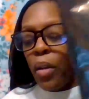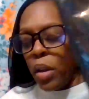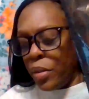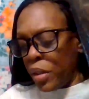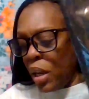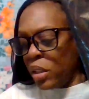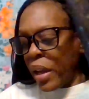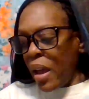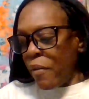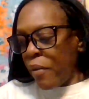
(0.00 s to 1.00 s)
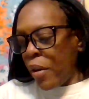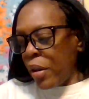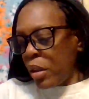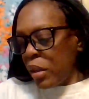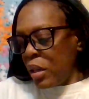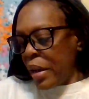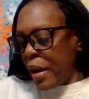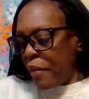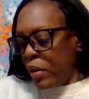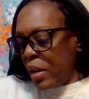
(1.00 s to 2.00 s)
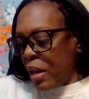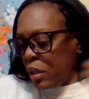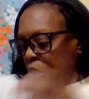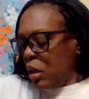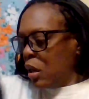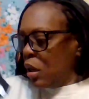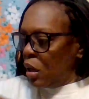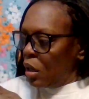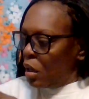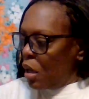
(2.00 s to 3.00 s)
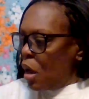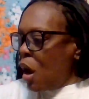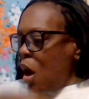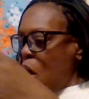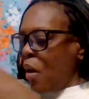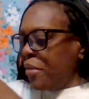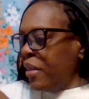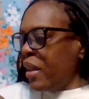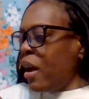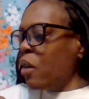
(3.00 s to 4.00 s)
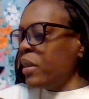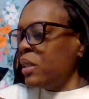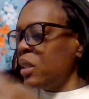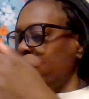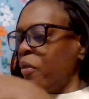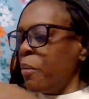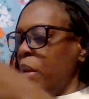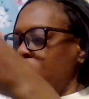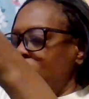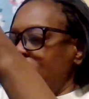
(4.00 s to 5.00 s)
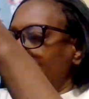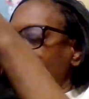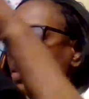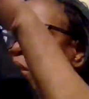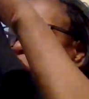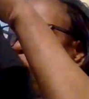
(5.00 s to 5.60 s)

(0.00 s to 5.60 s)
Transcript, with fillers: good thing to have very good thing to have yes oh i think oh this is for me yep i got this